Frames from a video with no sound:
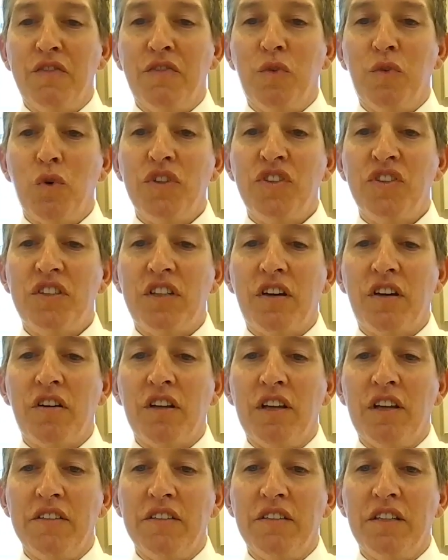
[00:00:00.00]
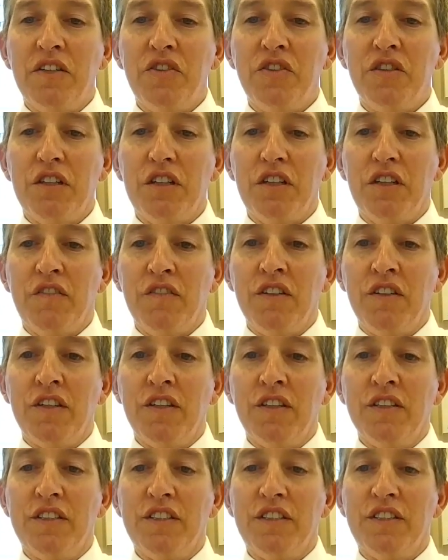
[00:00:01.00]
forced sterilization, even of
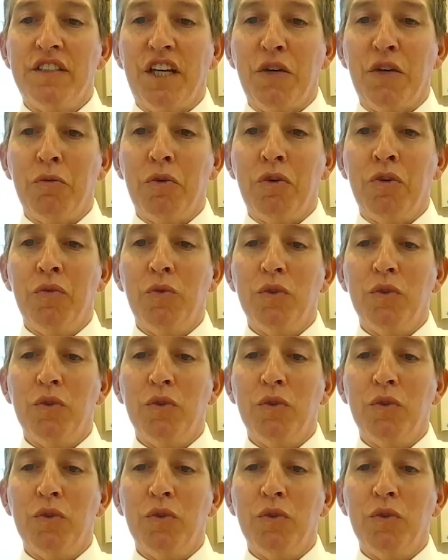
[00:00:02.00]
the disabled,